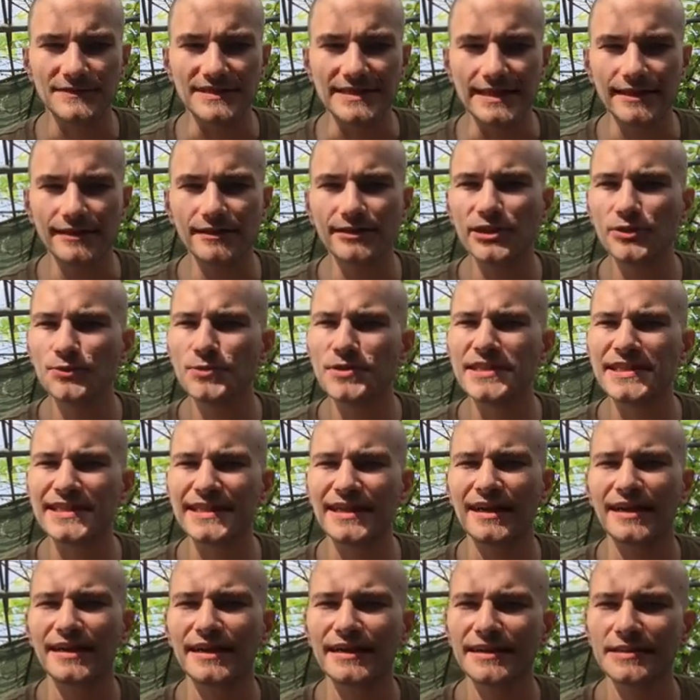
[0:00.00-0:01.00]
dealing with
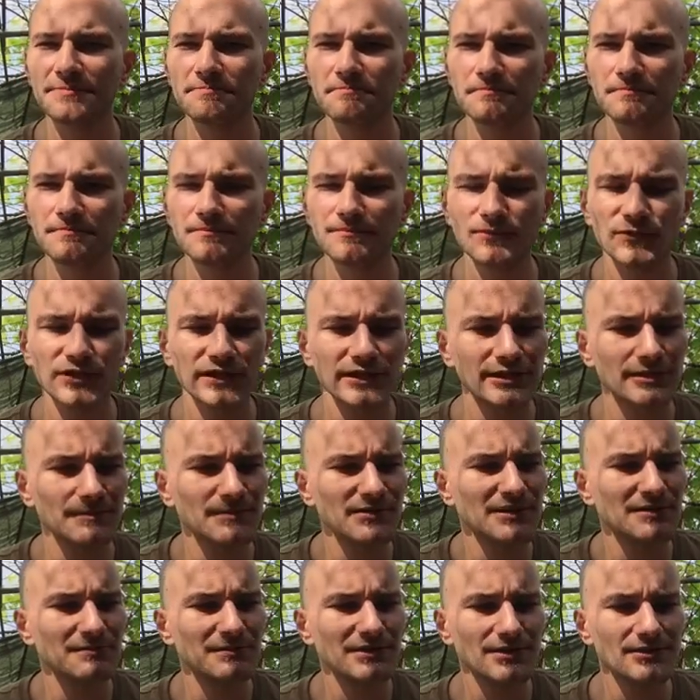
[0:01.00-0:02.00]
time when it
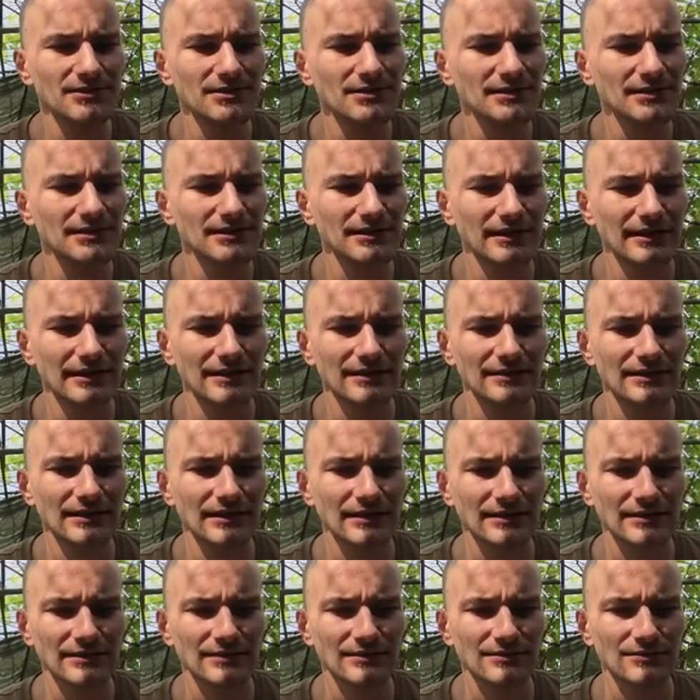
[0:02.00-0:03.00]
comes to music,
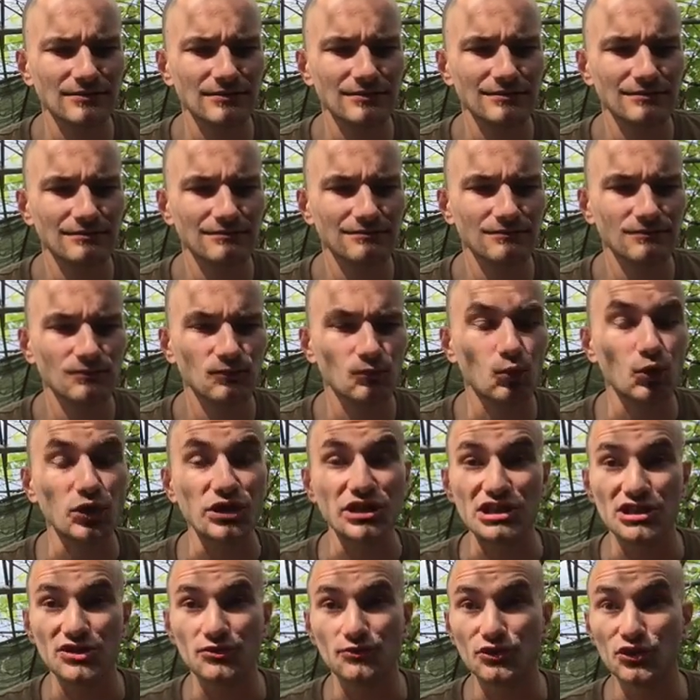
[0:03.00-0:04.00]
and
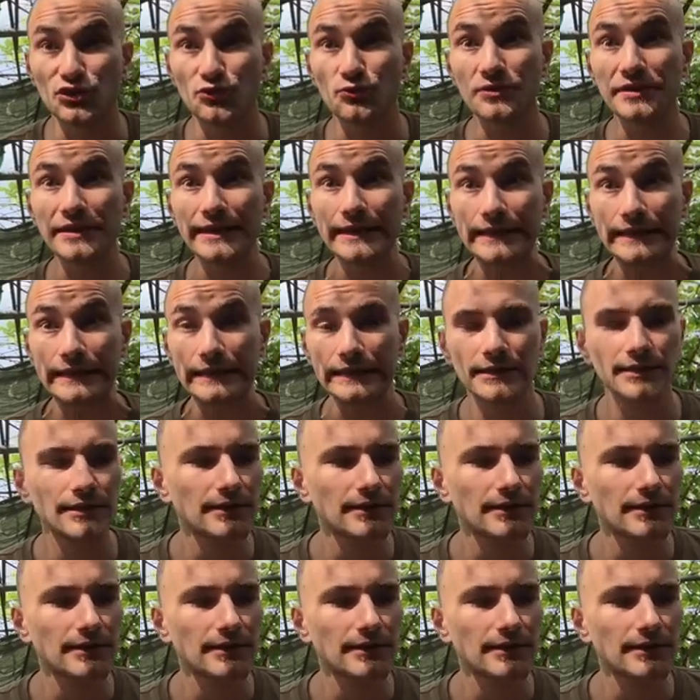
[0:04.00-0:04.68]
what do you do with it,